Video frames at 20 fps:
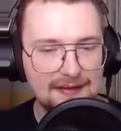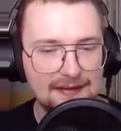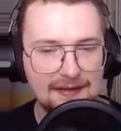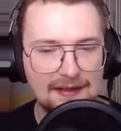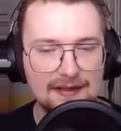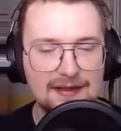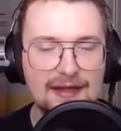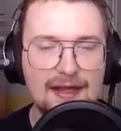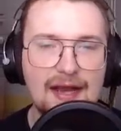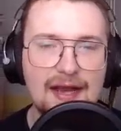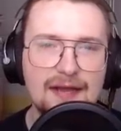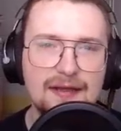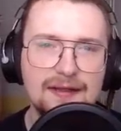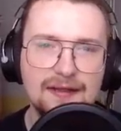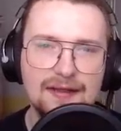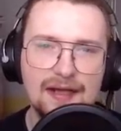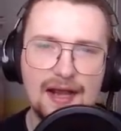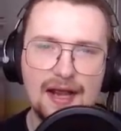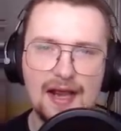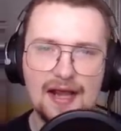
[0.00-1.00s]
like, that
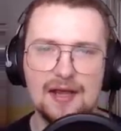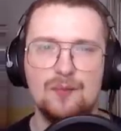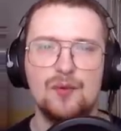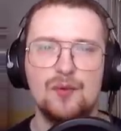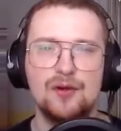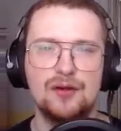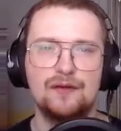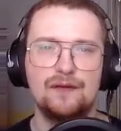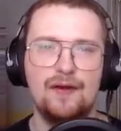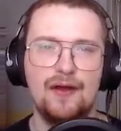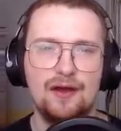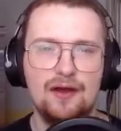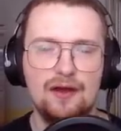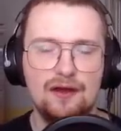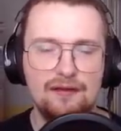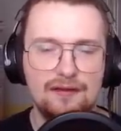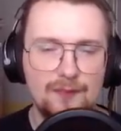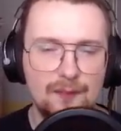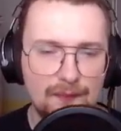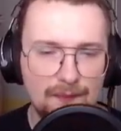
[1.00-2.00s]
element of her
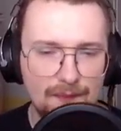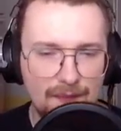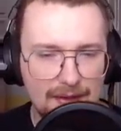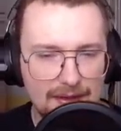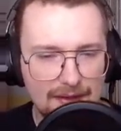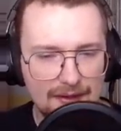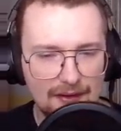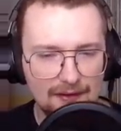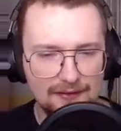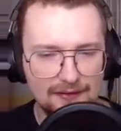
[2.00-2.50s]
and in her